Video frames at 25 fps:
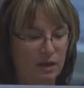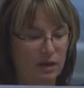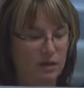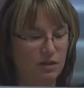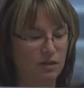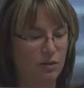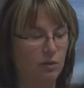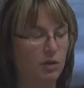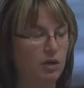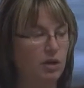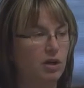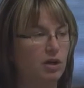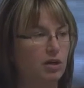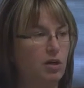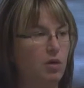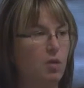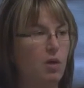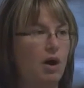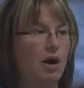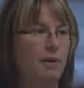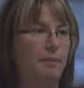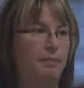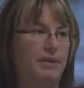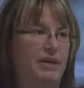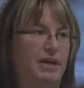Then we're going to go
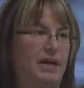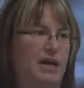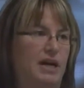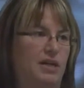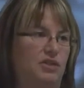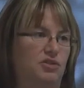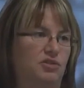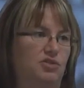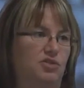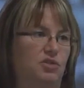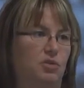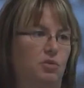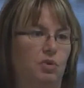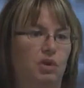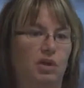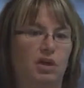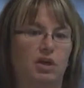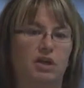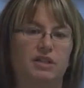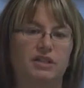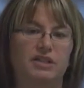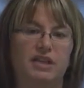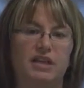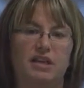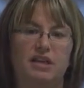up a notch. So we're going
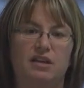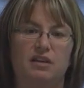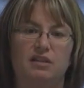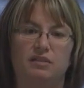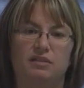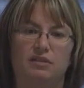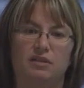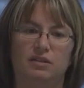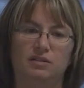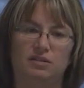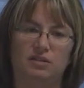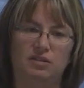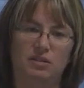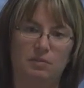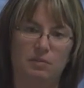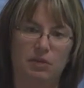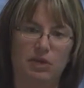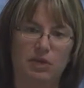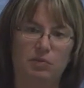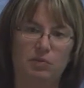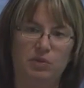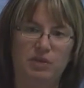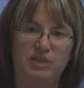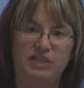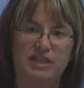to take
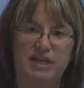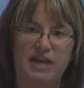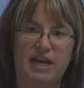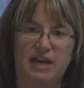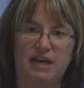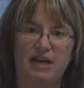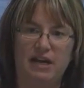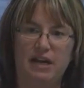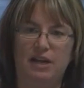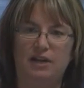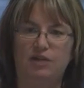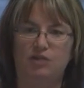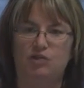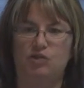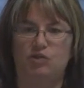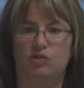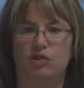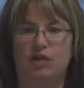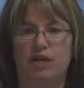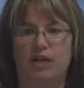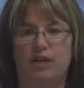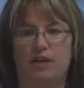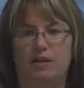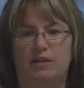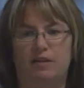somebody with data
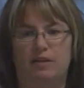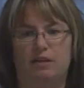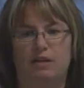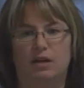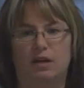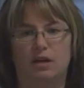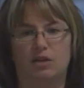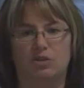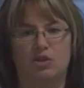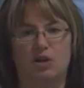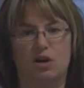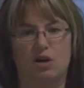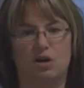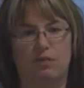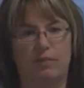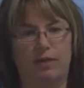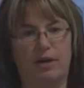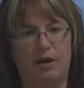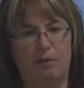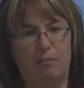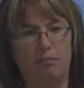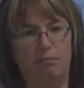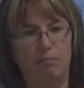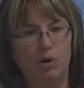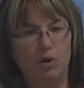entry and talk
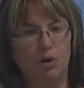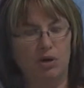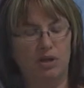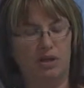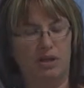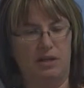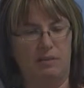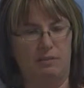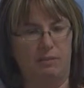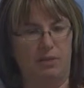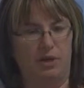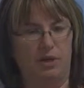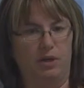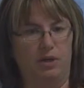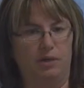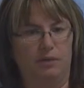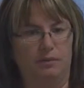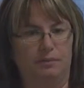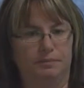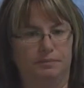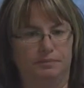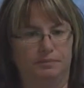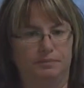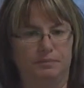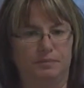about a bookkeeper.
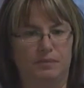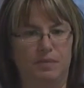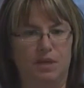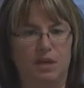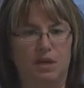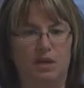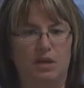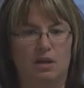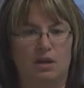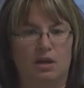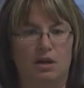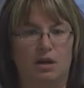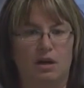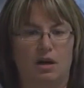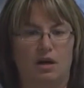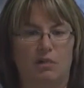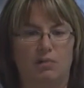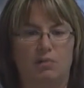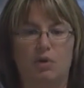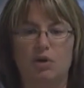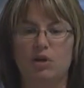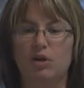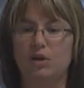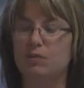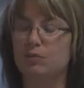A
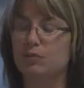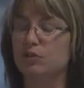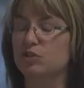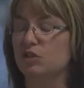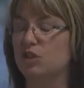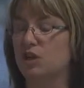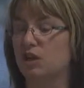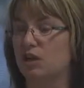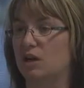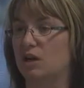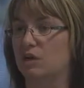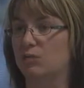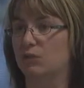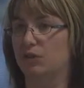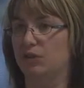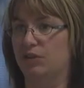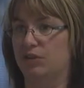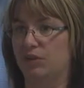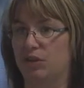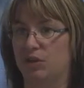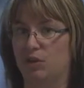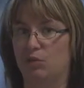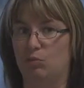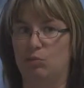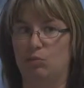bookkeeper is going to come with a
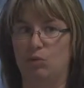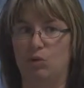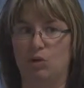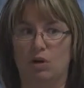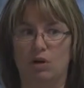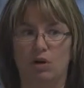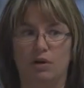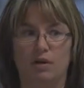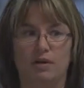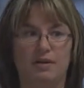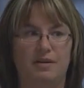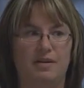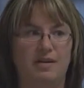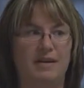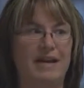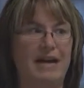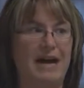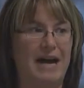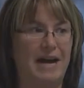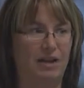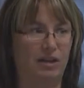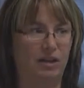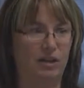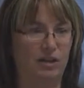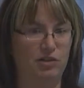little more
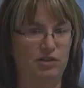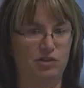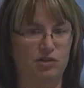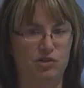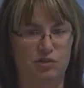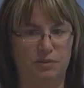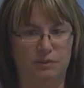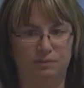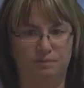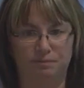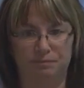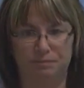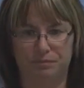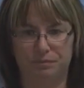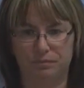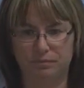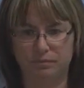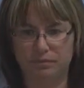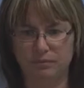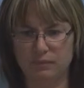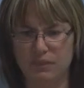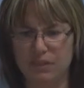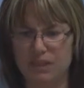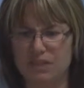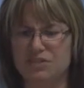knowledge.
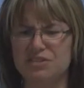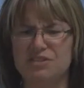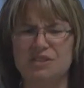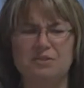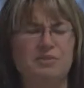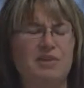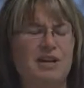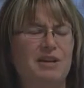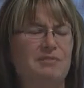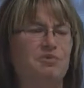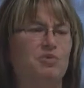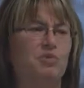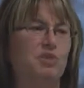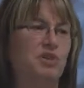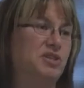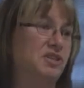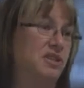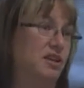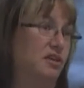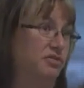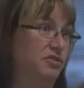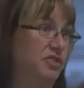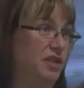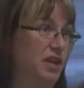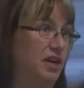Sometimes we're
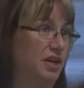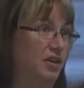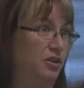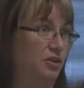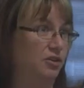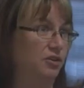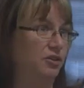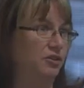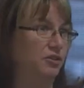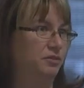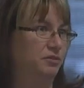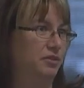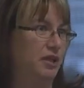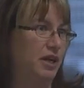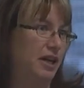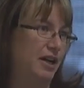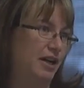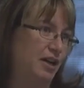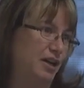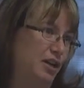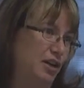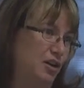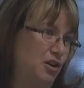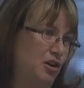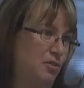self-titled, right? I
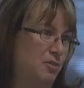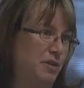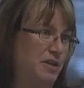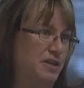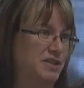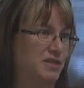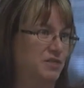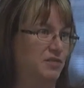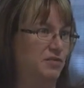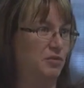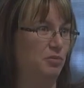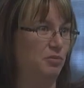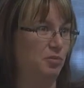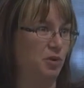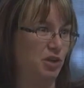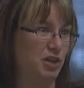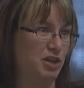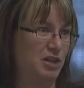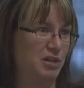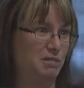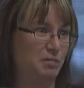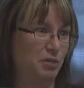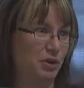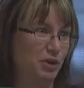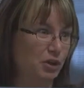could call myself a
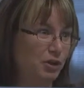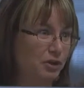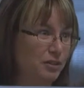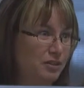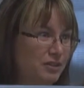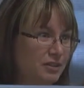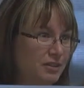bookkeeper.